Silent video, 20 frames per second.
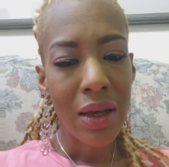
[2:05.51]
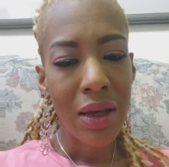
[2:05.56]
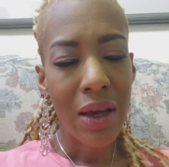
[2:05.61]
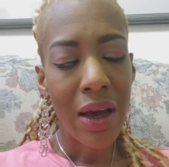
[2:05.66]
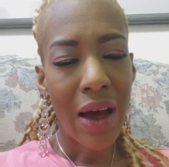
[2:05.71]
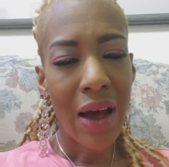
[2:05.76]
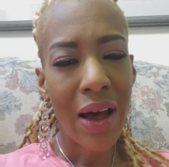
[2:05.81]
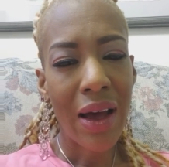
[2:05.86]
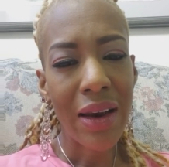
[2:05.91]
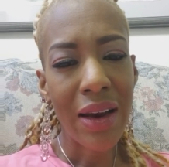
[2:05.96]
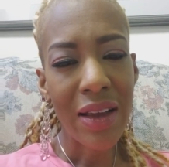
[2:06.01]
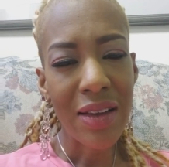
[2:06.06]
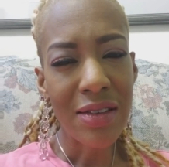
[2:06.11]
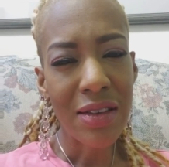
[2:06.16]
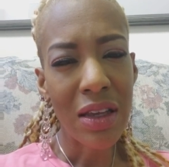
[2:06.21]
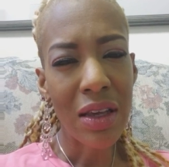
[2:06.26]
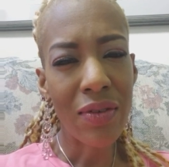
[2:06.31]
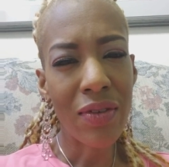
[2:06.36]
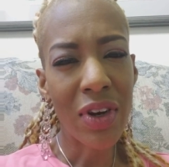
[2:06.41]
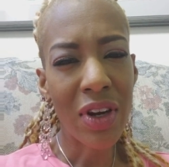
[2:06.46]
God has
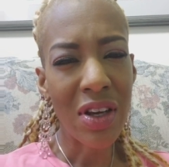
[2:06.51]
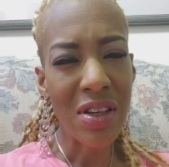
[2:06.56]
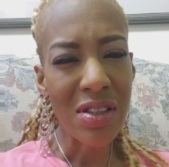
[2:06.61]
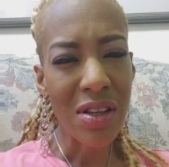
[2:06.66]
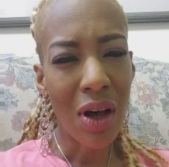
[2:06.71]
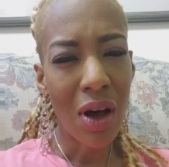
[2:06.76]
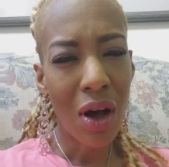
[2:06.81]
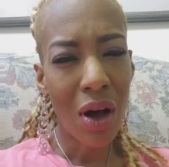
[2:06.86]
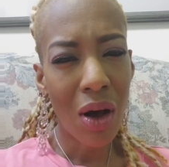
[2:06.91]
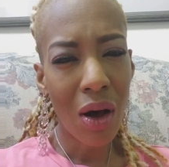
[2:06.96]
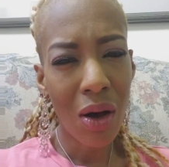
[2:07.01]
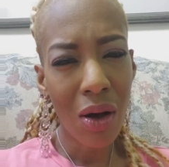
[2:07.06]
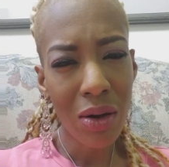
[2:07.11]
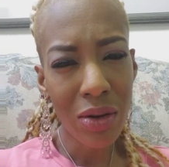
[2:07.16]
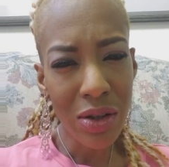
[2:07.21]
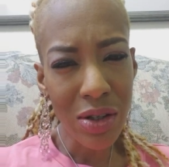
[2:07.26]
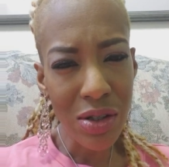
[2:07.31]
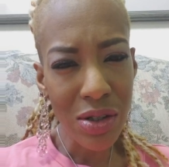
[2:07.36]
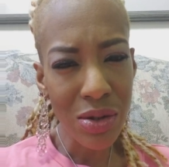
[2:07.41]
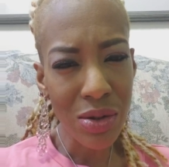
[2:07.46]
given us all
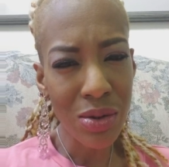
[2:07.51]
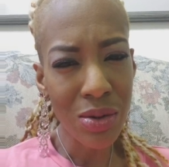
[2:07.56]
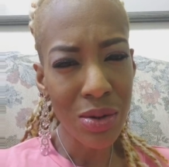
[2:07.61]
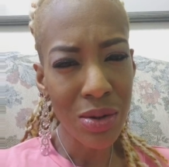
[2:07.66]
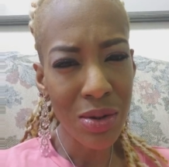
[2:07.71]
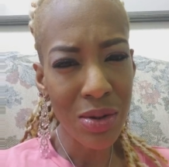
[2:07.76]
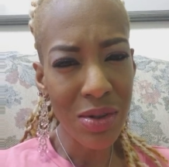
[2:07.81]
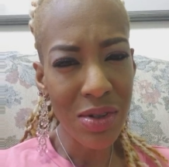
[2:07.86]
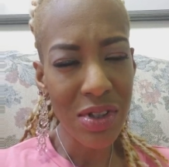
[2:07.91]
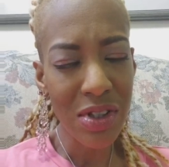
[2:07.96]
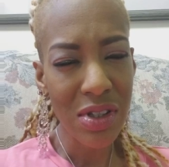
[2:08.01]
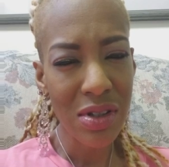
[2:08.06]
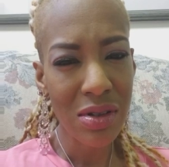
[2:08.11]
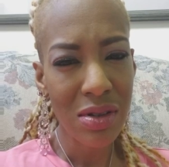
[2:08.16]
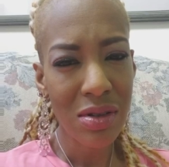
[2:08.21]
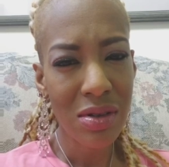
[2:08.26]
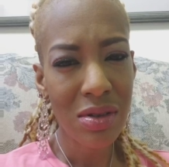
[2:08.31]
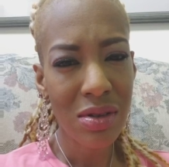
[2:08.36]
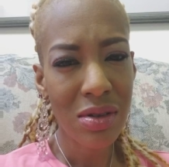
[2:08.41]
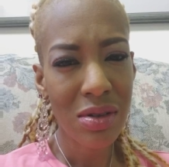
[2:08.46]
the tools
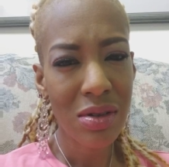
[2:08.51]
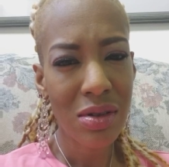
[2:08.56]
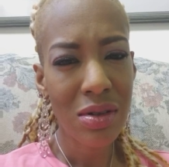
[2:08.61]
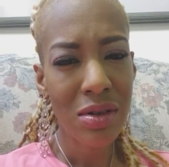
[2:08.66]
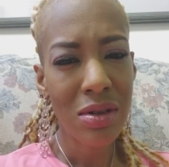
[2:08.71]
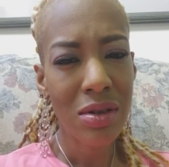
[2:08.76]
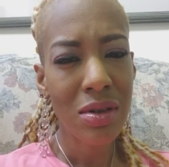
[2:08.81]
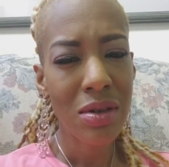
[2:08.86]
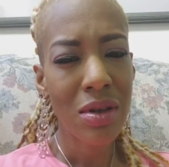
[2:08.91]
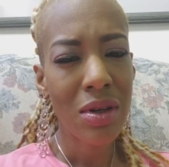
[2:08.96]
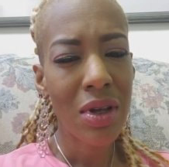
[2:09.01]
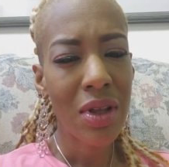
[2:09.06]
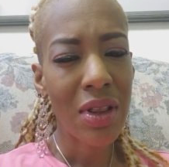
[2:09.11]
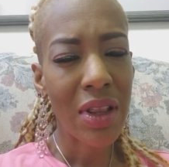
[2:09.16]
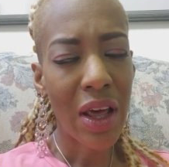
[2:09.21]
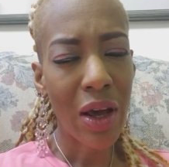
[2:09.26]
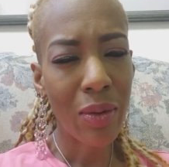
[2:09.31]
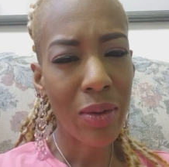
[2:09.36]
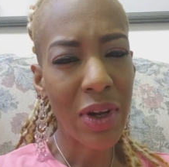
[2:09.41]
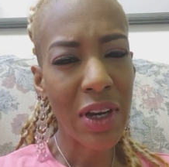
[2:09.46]

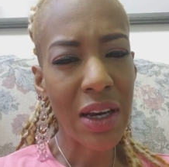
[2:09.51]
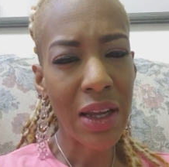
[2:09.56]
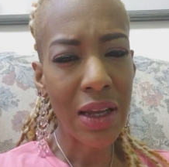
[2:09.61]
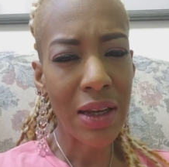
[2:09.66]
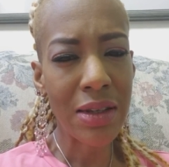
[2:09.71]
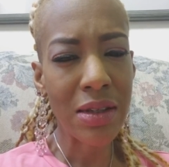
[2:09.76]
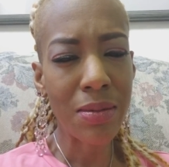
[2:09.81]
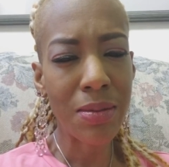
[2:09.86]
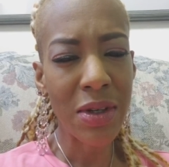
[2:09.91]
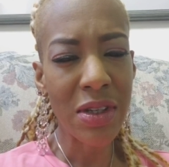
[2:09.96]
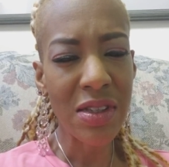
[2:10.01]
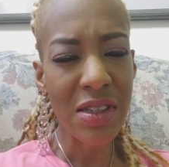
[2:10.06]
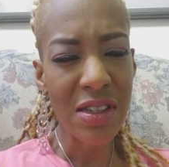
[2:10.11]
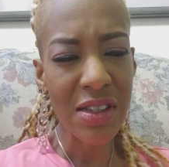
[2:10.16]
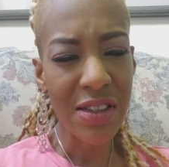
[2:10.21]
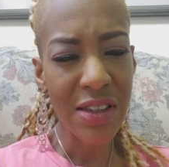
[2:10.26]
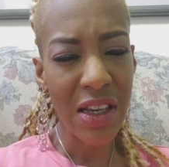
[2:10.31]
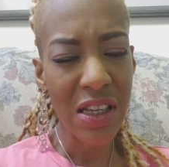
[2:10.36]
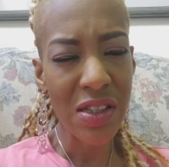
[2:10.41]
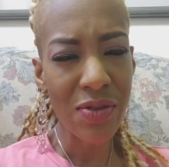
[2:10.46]
that we need to be
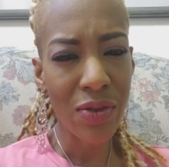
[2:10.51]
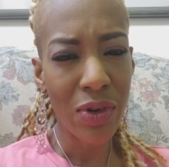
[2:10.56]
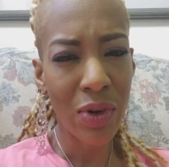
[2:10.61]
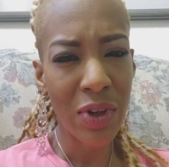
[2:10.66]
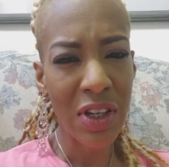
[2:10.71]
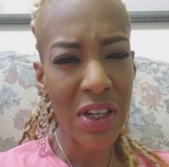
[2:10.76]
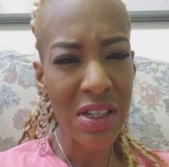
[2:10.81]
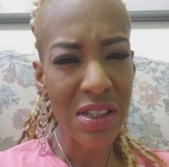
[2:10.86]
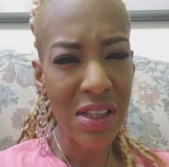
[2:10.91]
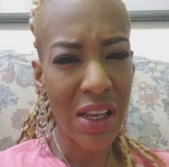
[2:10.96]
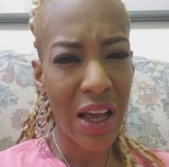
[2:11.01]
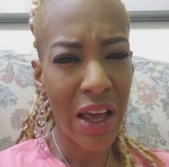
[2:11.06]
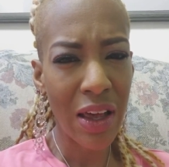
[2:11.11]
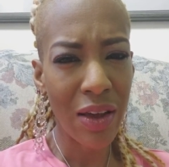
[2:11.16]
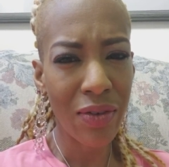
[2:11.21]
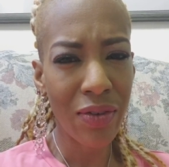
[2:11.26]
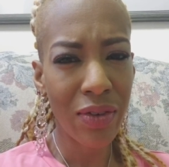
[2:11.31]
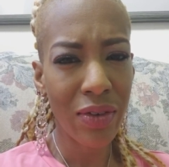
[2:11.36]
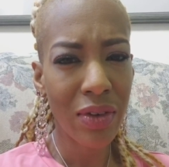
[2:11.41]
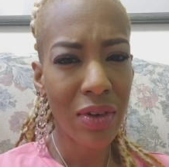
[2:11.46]
successful in this
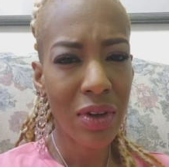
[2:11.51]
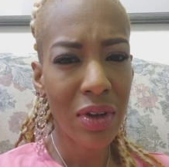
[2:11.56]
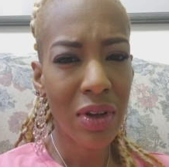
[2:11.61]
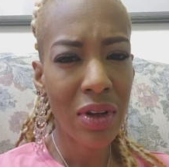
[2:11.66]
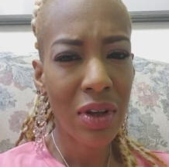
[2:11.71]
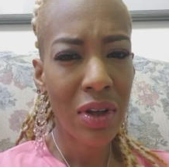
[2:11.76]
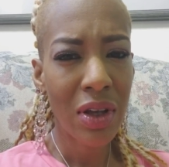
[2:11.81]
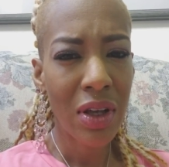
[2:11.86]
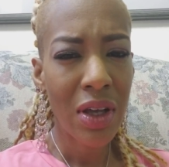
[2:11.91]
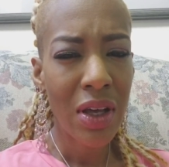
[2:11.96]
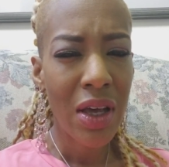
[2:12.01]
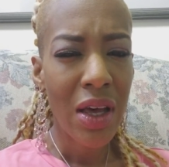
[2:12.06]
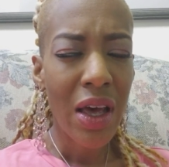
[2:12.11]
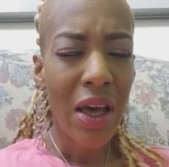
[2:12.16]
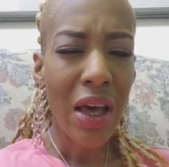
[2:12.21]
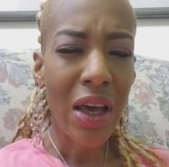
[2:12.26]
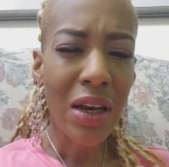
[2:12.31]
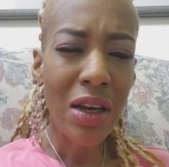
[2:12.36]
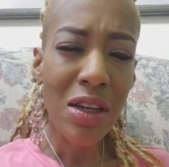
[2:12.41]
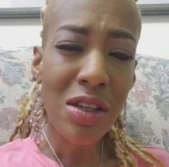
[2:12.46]
life,
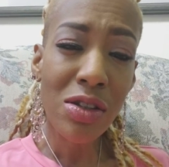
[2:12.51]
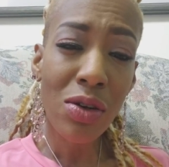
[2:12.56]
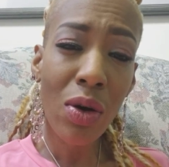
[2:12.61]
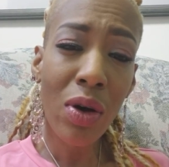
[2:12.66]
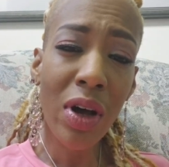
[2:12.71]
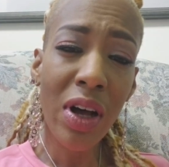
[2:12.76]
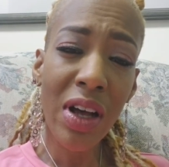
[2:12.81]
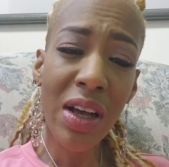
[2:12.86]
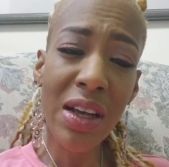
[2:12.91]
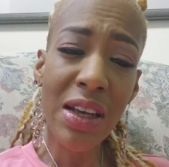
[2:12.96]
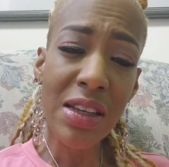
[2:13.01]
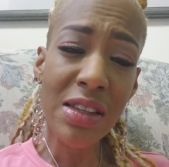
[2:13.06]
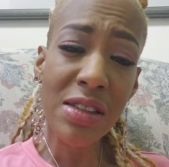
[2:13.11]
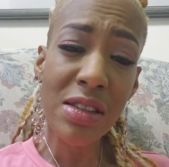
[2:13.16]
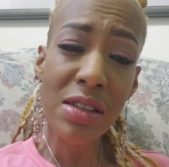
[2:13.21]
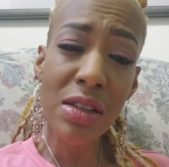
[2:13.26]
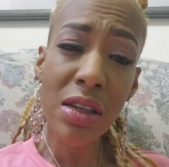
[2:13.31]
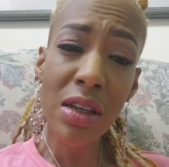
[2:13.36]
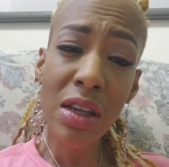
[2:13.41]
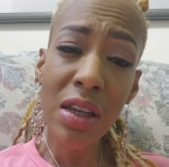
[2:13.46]
and it's on
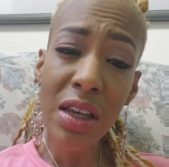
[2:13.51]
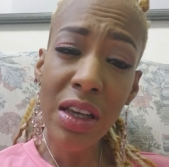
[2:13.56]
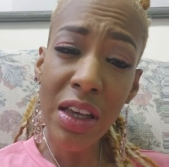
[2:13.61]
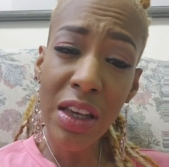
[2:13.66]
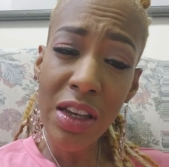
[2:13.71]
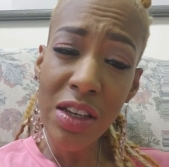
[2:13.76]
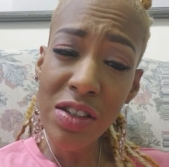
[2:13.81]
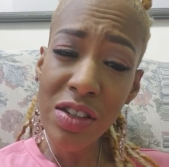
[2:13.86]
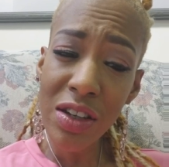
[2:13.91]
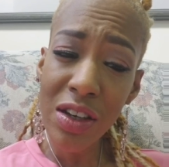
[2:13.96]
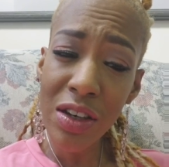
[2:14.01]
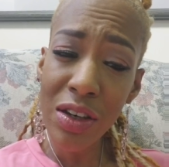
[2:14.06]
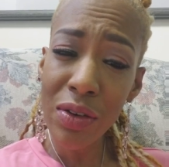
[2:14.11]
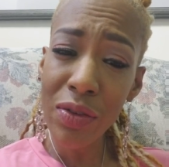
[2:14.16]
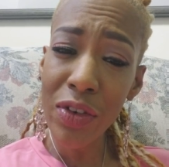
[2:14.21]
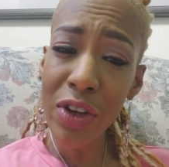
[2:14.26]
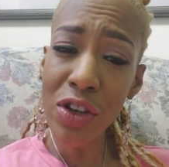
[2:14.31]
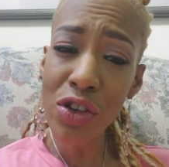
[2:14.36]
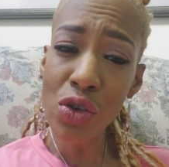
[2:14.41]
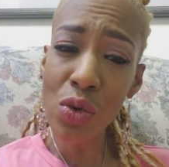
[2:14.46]
us, each
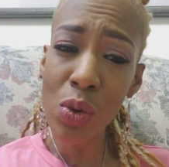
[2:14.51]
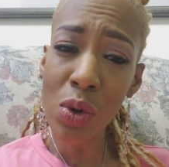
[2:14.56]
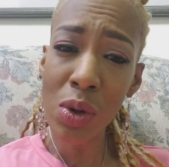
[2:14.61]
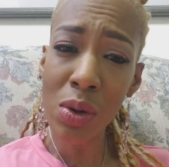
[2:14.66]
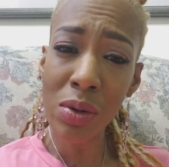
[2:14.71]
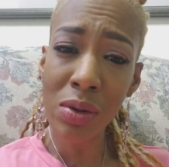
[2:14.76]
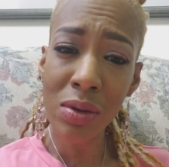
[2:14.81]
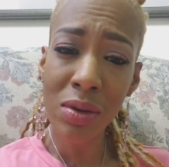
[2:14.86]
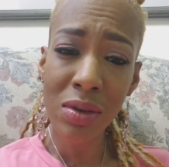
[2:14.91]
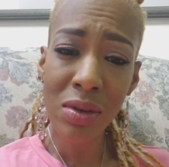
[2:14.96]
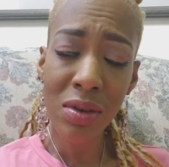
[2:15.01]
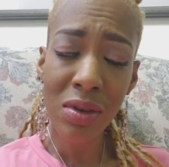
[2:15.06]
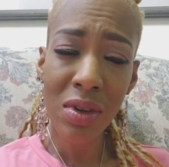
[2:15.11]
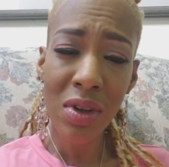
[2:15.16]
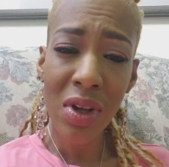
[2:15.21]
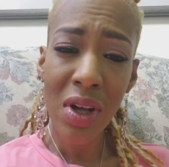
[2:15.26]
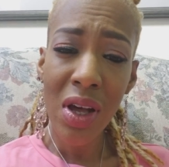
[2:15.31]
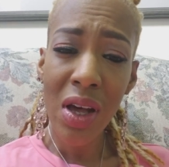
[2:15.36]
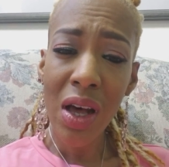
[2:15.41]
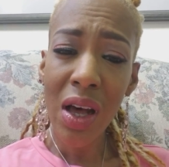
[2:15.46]
individual,
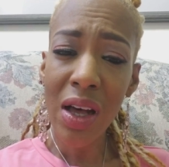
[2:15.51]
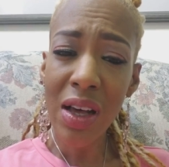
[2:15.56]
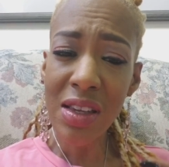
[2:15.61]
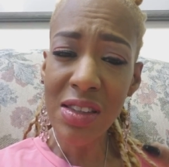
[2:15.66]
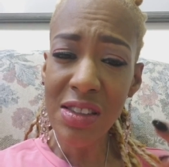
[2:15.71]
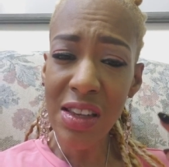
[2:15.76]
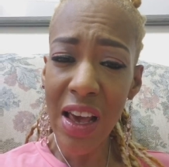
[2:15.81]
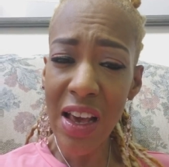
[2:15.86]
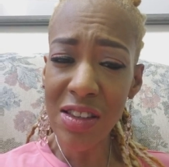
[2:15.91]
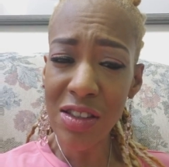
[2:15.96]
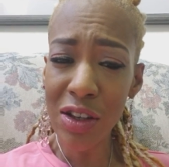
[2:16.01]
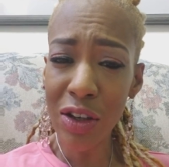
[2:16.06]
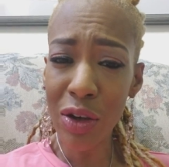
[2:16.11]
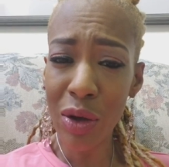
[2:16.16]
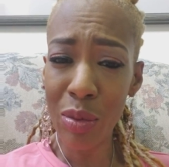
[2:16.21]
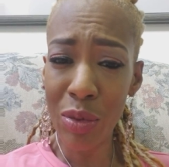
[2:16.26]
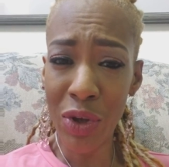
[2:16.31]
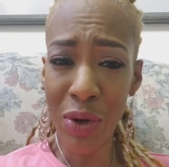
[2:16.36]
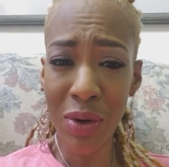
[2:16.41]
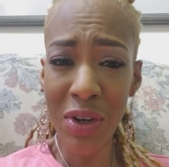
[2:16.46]
us as a
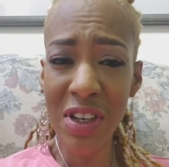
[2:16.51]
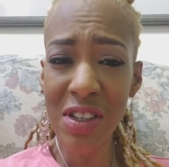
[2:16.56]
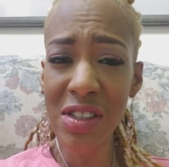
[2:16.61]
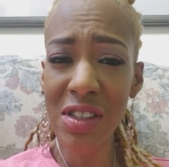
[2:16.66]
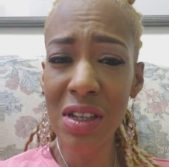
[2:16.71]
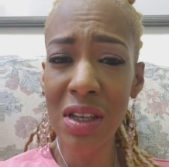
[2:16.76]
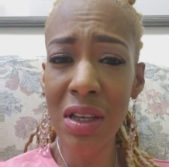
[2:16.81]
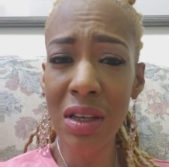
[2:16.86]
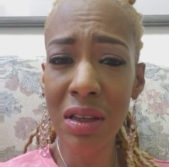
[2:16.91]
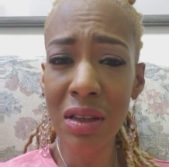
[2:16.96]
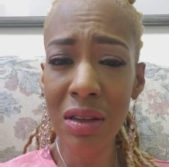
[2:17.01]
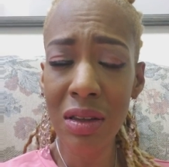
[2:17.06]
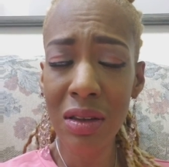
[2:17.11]
community,